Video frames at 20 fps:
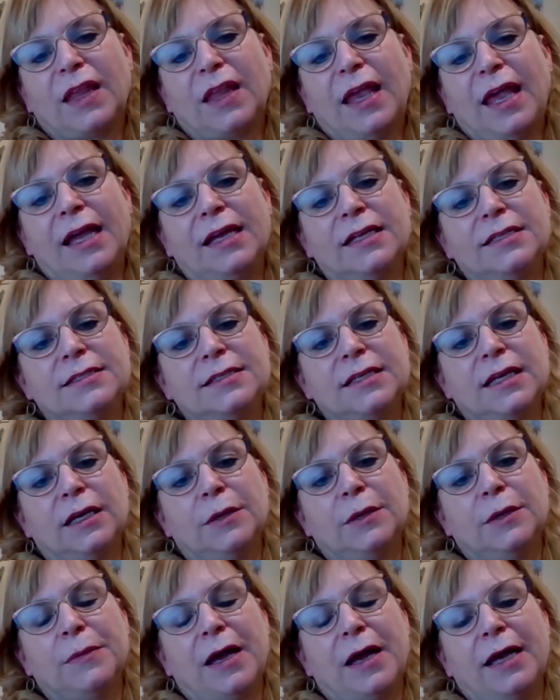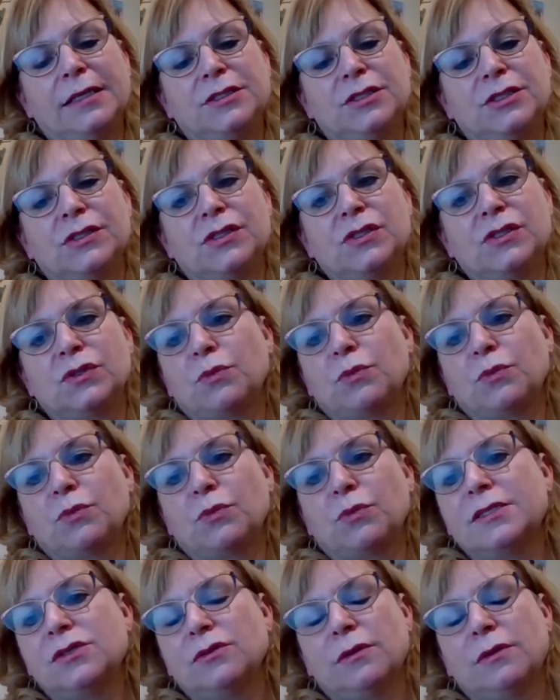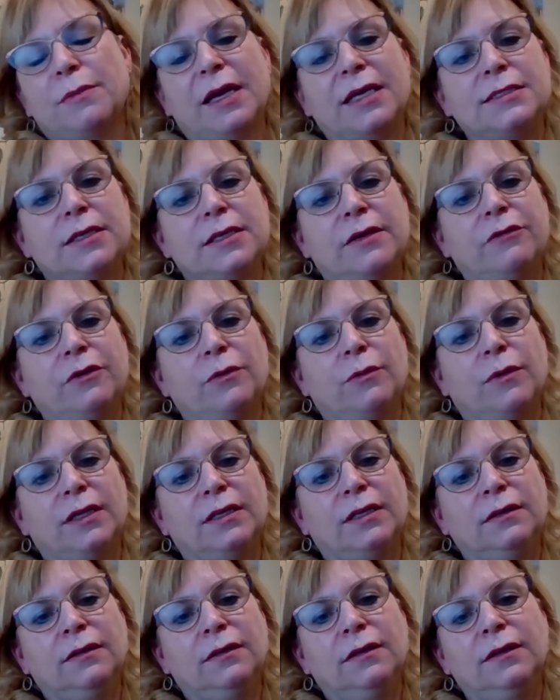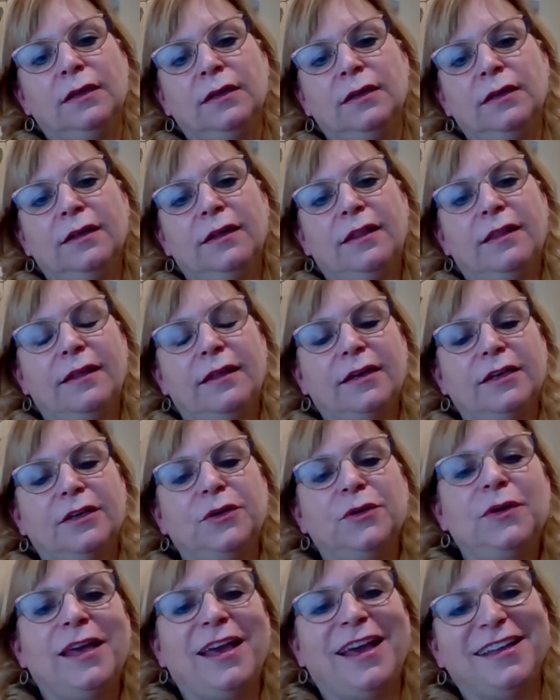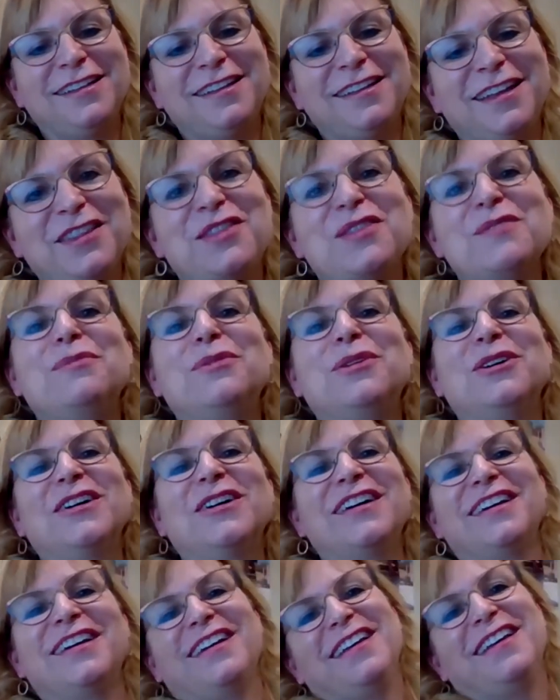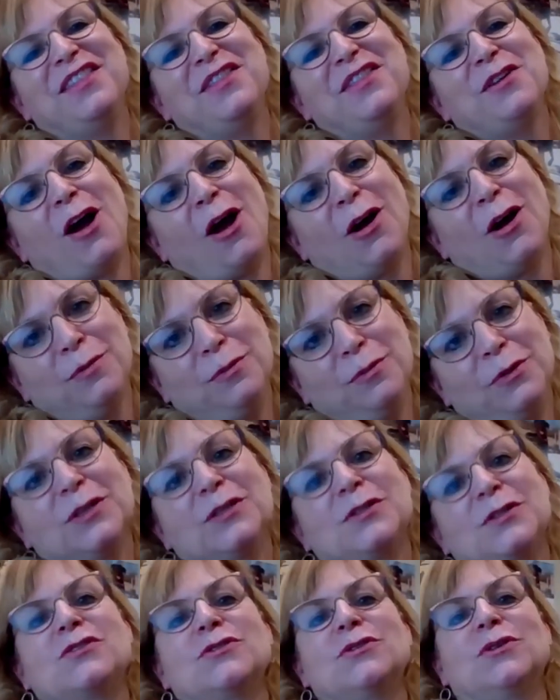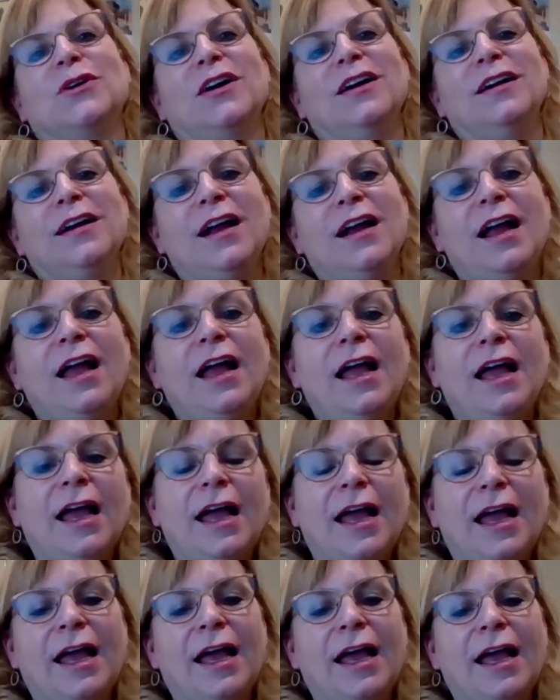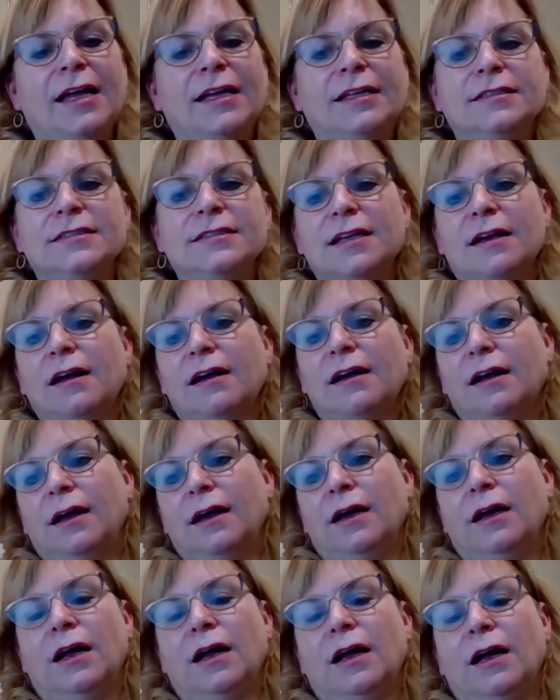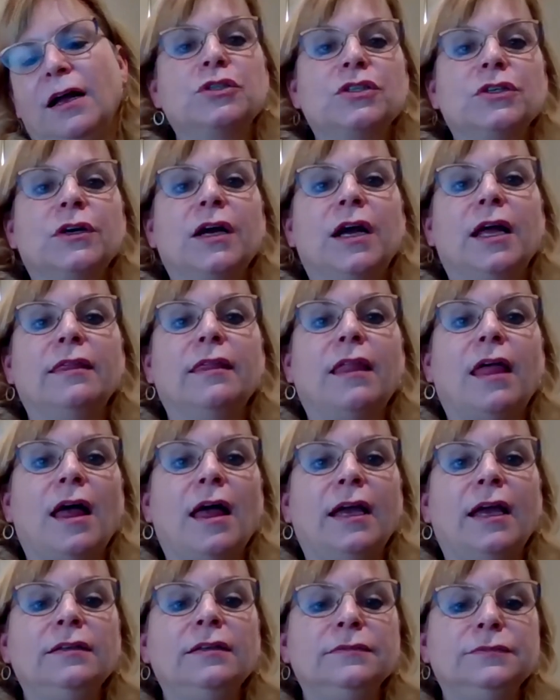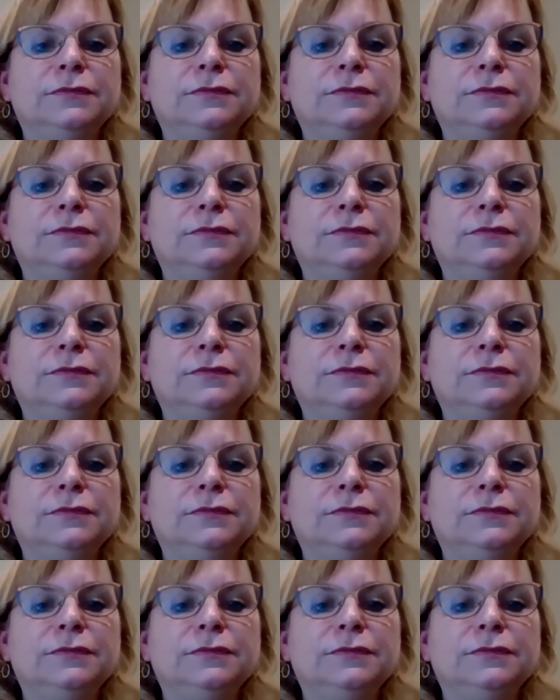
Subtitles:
I just wanted to remind everyone that you can get the book in our bookstore and I'm sure online.